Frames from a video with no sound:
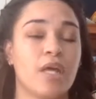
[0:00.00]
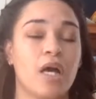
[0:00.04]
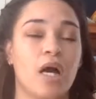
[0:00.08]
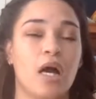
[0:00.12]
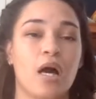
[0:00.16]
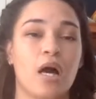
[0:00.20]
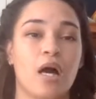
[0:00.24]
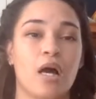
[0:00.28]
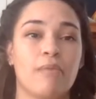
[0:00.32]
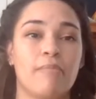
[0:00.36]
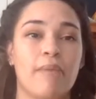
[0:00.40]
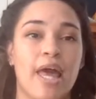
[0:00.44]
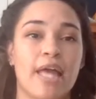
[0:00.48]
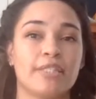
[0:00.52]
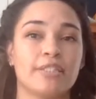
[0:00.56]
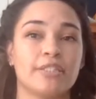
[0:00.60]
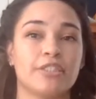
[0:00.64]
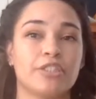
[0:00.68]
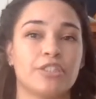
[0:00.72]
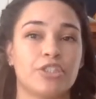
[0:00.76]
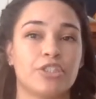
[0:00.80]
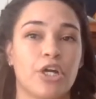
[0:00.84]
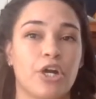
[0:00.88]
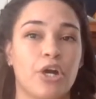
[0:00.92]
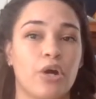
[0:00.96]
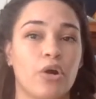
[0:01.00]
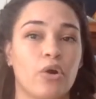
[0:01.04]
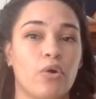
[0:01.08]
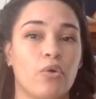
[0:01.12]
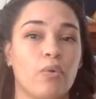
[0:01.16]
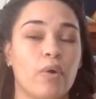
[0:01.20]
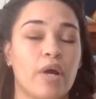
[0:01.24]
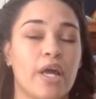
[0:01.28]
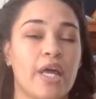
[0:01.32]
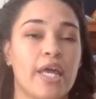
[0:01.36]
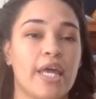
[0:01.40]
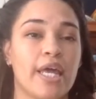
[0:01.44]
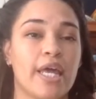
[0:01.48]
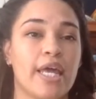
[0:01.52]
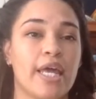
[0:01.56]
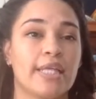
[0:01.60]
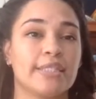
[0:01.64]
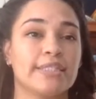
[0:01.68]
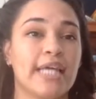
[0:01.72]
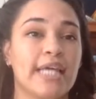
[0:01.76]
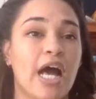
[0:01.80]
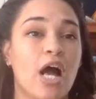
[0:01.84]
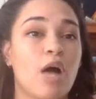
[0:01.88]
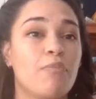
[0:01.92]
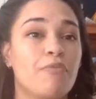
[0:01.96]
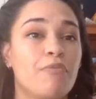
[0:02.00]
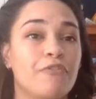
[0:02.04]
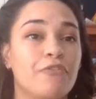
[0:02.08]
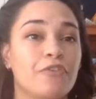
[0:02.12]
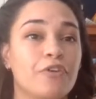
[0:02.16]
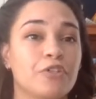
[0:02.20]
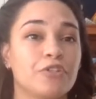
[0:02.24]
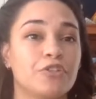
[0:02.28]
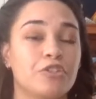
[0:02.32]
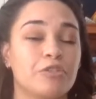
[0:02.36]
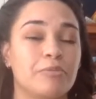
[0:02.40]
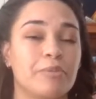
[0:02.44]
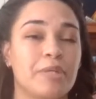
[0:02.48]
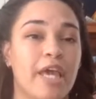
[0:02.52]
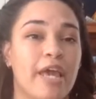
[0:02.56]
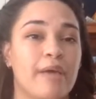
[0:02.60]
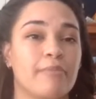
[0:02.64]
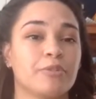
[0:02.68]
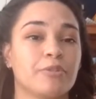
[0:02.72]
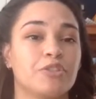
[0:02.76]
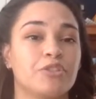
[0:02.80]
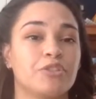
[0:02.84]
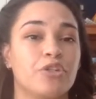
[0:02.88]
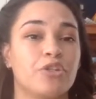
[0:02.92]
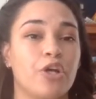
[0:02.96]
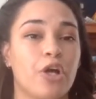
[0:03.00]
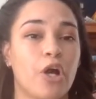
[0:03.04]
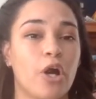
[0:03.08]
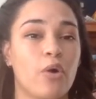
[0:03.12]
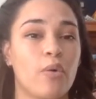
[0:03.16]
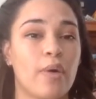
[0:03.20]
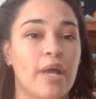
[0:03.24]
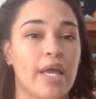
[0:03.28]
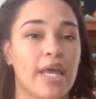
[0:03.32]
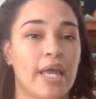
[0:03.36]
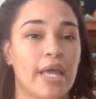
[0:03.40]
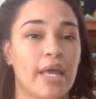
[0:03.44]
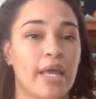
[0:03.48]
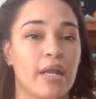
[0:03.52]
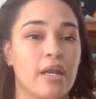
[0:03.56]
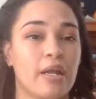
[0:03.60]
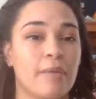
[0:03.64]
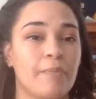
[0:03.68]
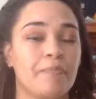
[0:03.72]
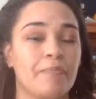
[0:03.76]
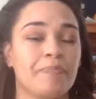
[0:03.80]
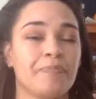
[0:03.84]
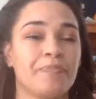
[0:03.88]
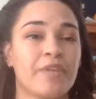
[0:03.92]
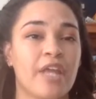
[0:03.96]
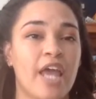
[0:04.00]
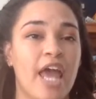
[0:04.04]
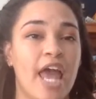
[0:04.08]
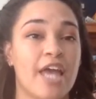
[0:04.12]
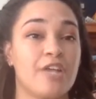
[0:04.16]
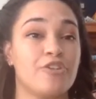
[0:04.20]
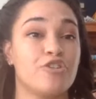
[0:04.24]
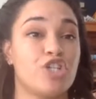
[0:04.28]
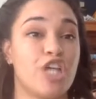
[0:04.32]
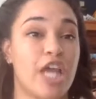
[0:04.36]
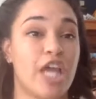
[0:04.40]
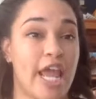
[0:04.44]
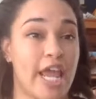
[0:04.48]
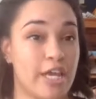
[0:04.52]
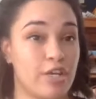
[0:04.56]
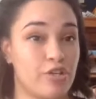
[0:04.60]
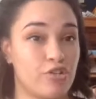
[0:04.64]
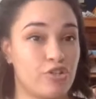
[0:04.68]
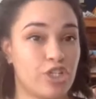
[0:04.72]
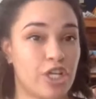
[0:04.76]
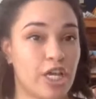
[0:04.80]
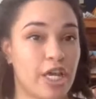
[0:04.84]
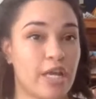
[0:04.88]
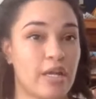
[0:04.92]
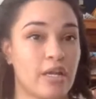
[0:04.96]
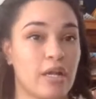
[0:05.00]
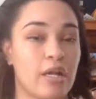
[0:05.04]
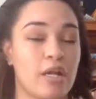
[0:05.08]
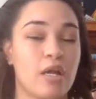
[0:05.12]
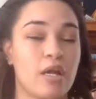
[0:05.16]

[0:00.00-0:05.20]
And so it's helpful to be able to go in and change it,